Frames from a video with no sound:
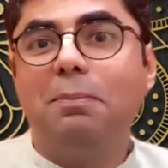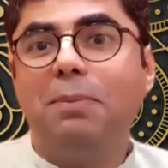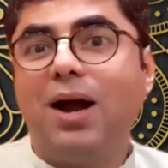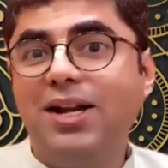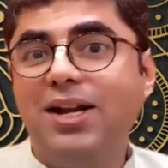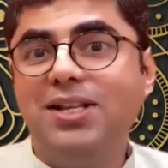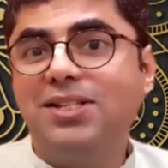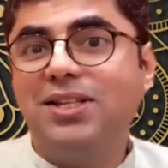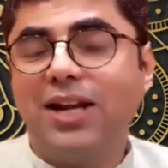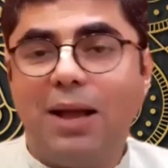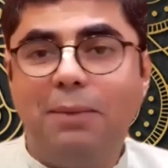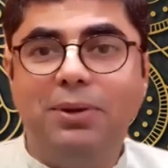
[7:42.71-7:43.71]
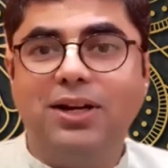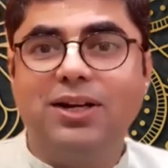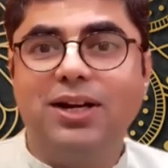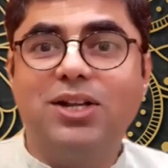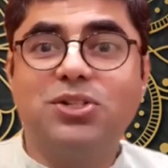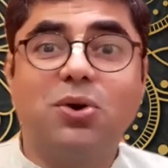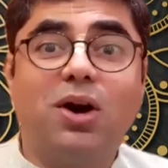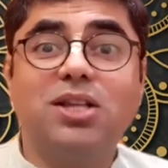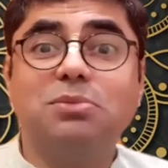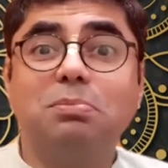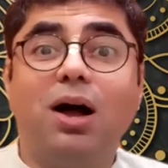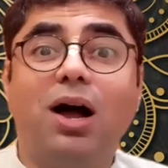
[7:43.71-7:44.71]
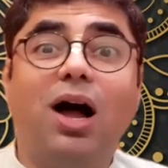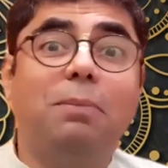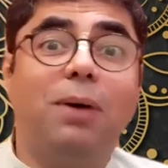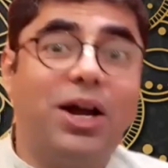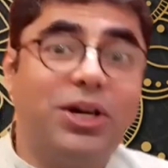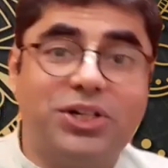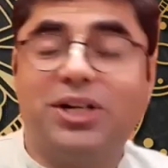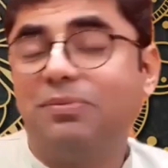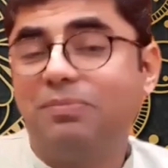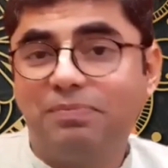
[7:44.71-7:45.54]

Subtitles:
Panini's grammar. It is called as Mahabhashya.